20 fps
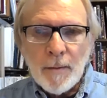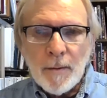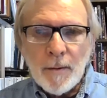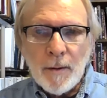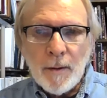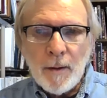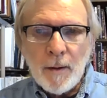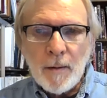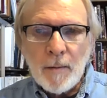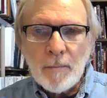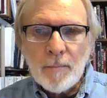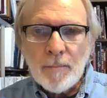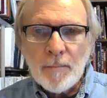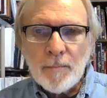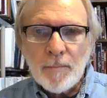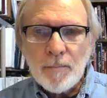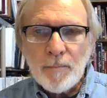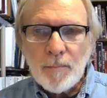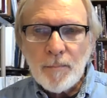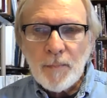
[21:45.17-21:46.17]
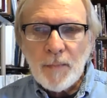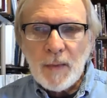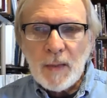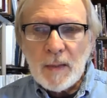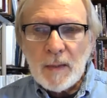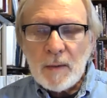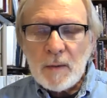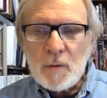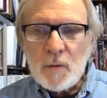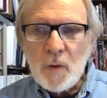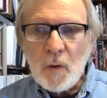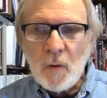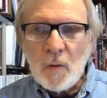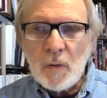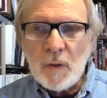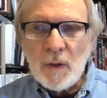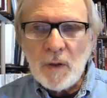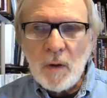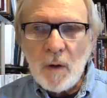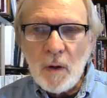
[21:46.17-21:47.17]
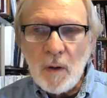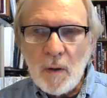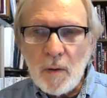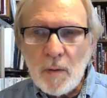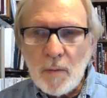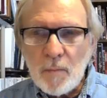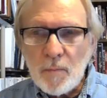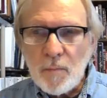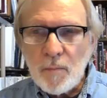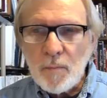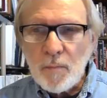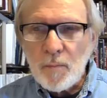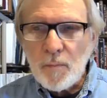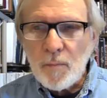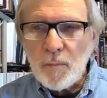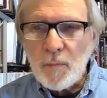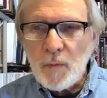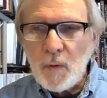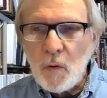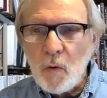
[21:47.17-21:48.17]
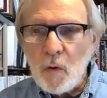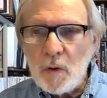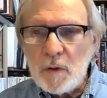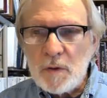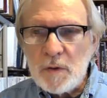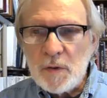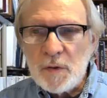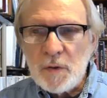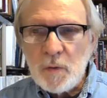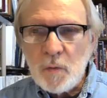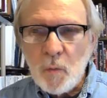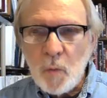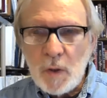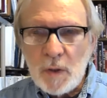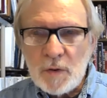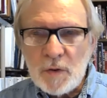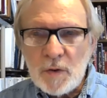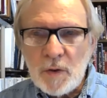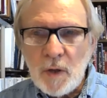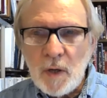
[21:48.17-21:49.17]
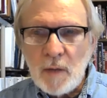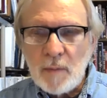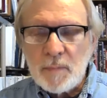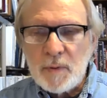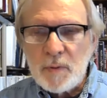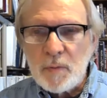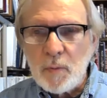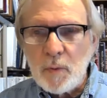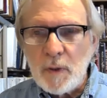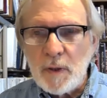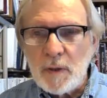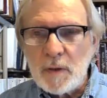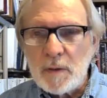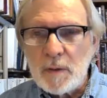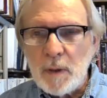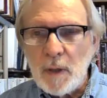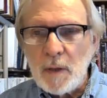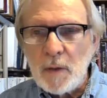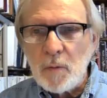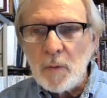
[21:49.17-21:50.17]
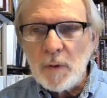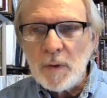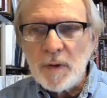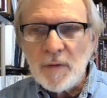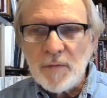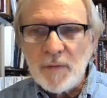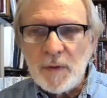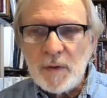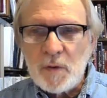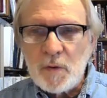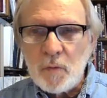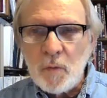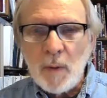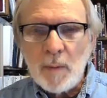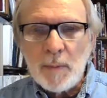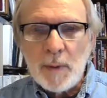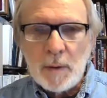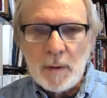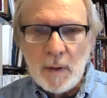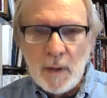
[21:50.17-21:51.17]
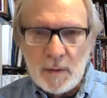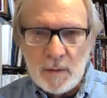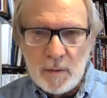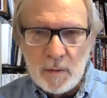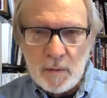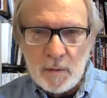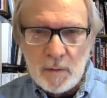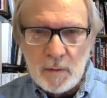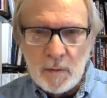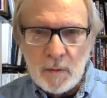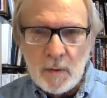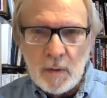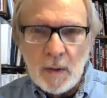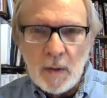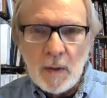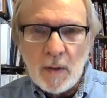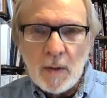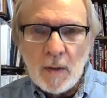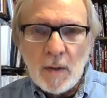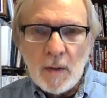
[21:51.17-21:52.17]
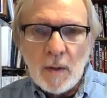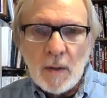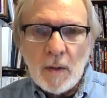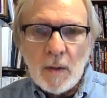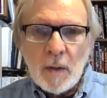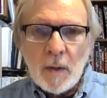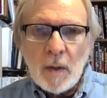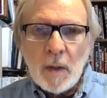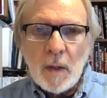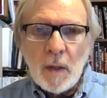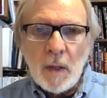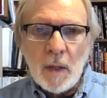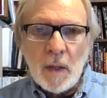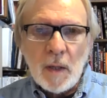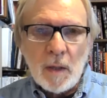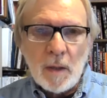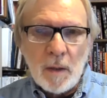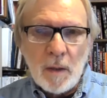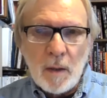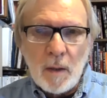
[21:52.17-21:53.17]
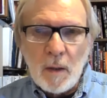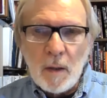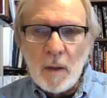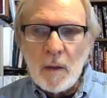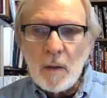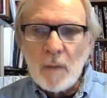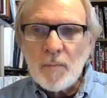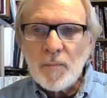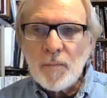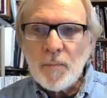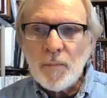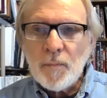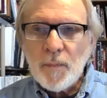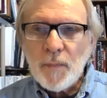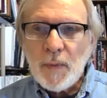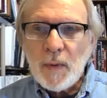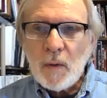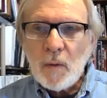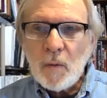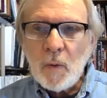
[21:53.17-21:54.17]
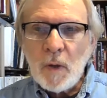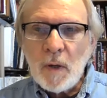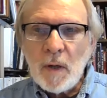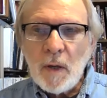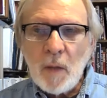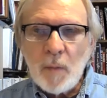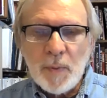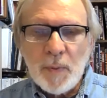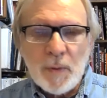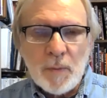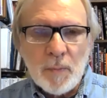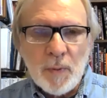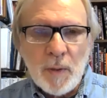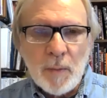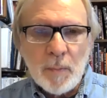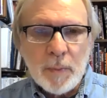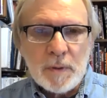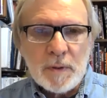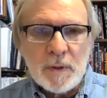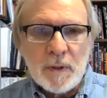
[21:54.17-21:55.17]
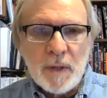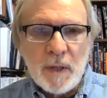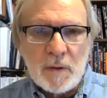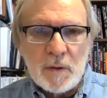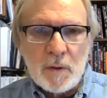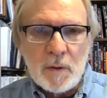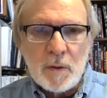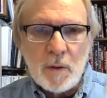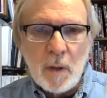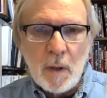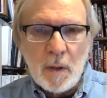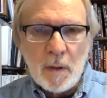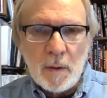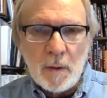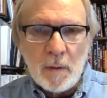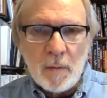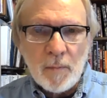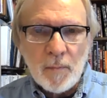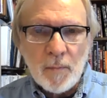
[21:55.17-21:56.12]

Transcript: Um, so in our courses and workshops, it's like we're giving swimming lessons. And uh, we're helping people to get started.